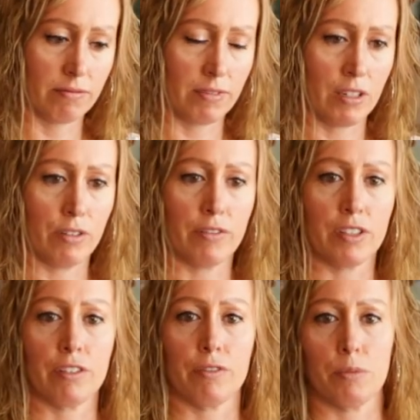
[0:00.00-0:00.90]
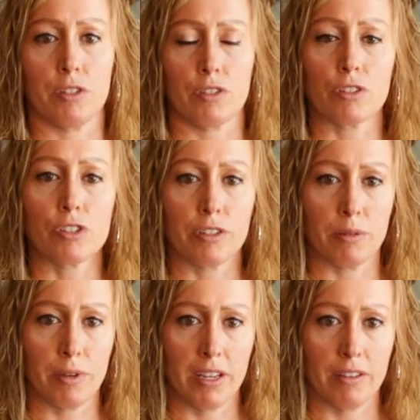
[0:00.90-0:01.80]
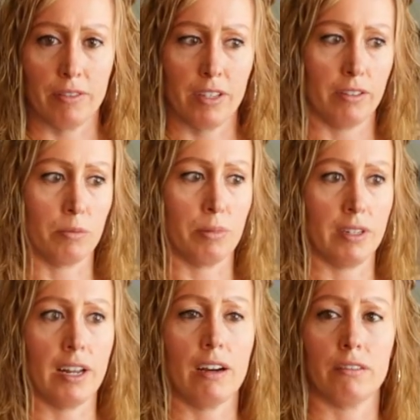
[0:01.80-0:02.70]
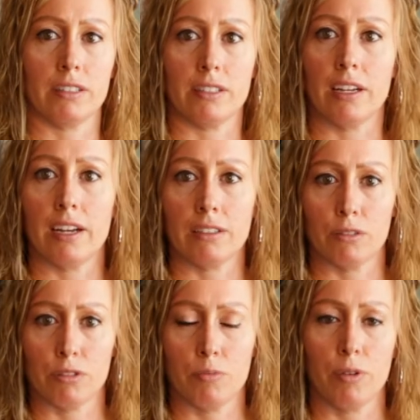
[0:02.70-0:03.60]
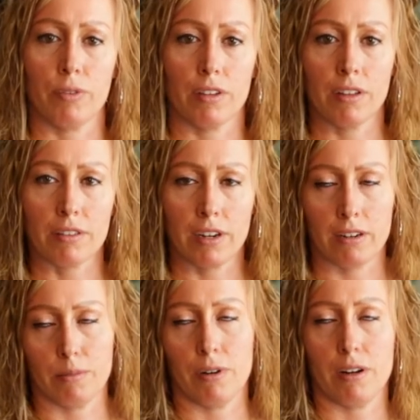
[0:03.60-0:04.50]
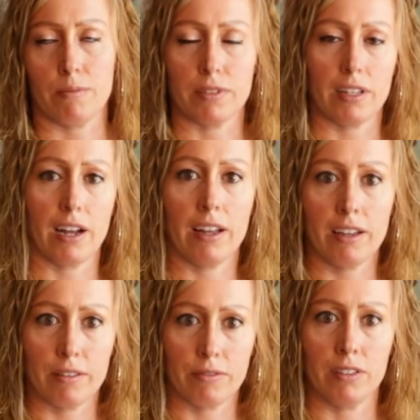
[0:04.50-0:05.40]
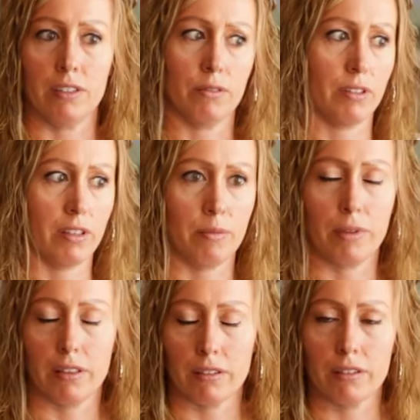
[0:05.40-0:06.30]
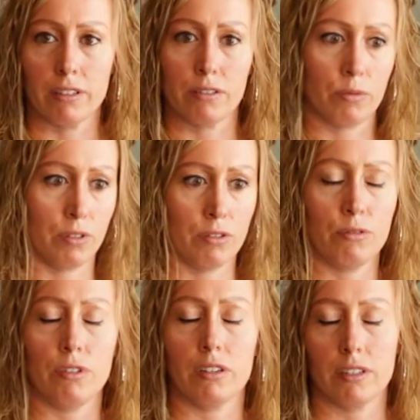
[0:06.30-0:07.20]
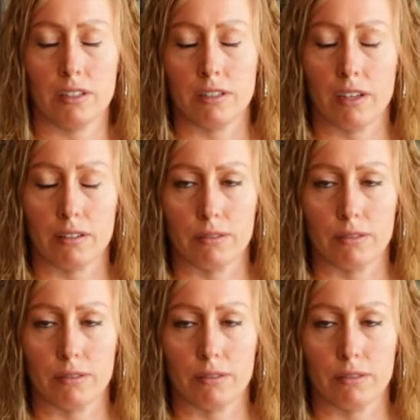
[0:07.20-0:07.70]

you know, everything from the surgery may have healed, but now it's diagnosed me with other heart problems that I have to deal with in my thirties with two young kids at